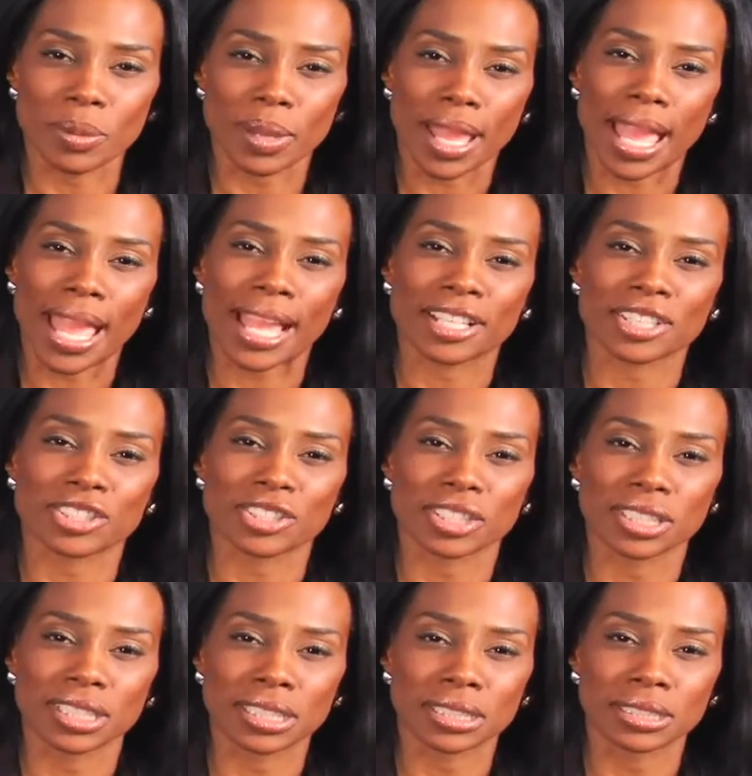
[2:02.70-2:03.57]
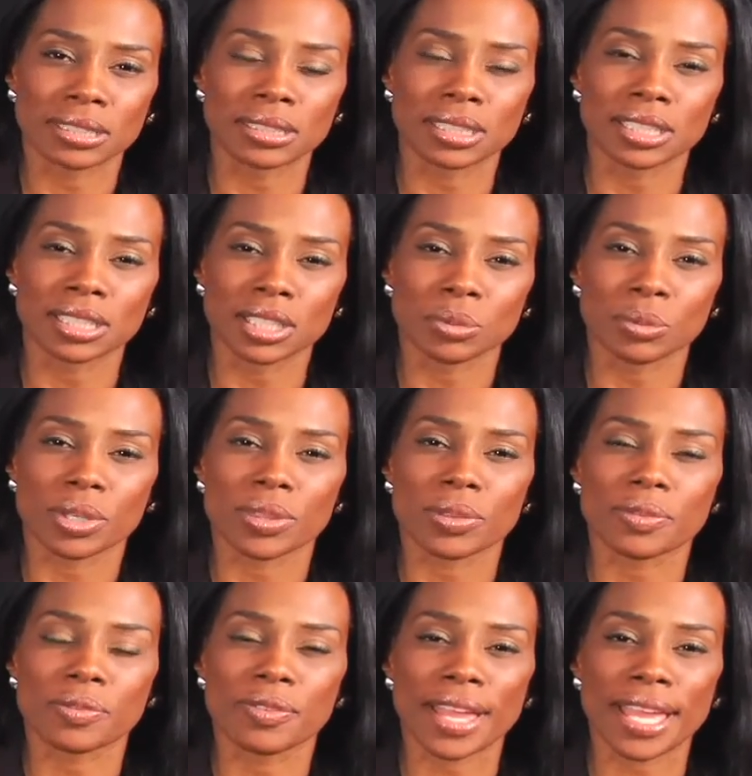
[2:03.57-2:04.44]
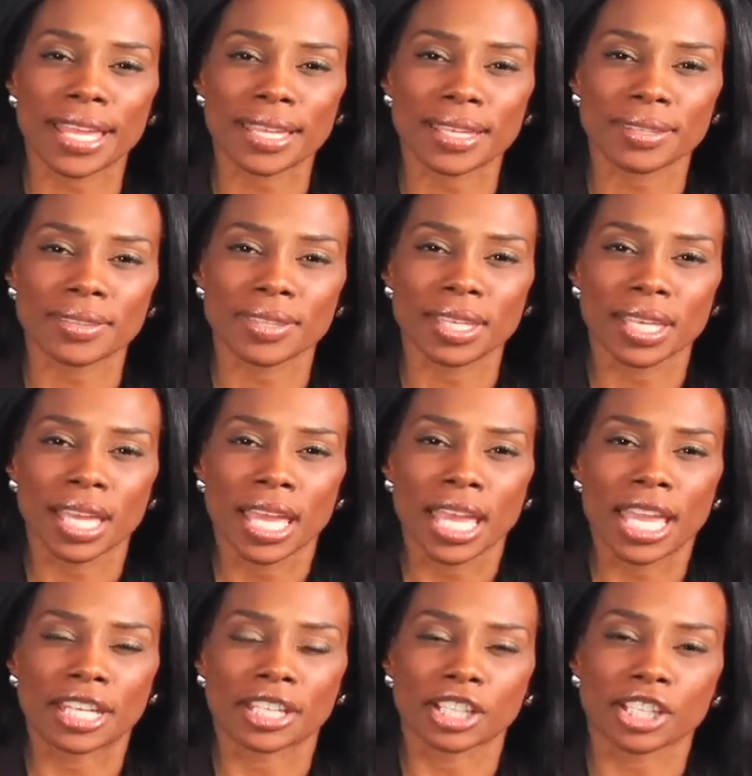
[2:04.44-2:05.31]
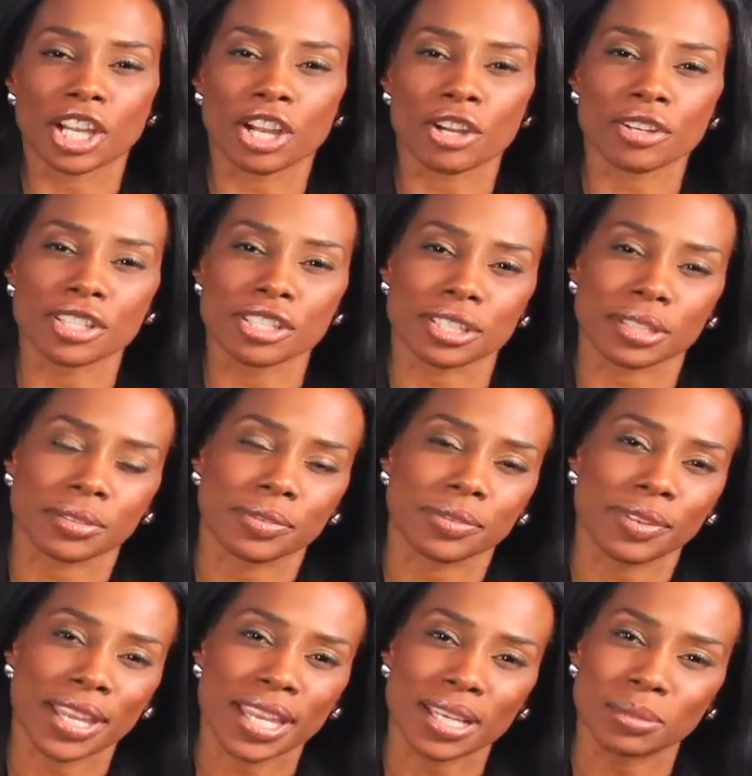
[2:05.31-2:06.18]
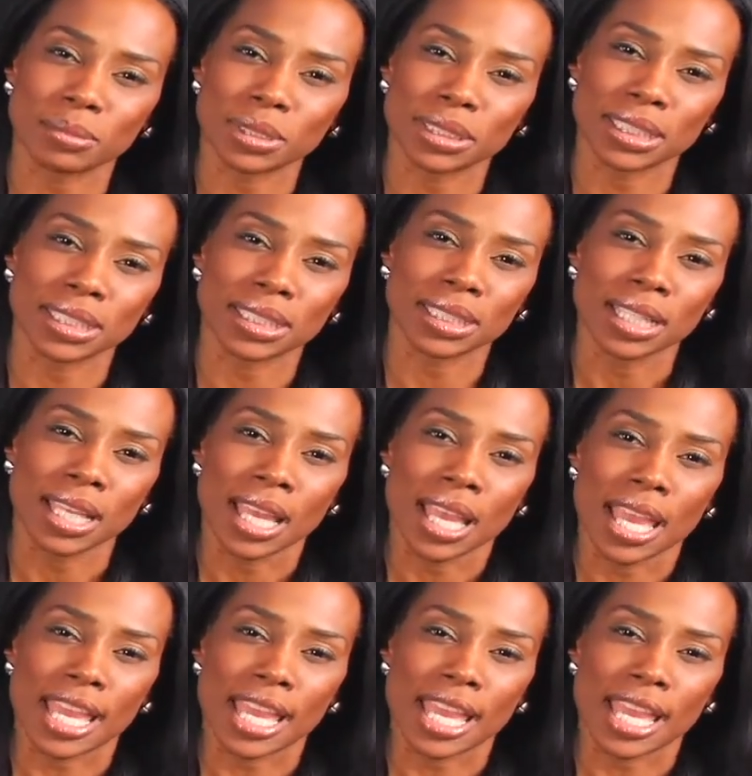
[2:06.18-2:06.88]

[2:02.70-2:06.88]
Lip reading: we were actually dealing with faith and encouraging family.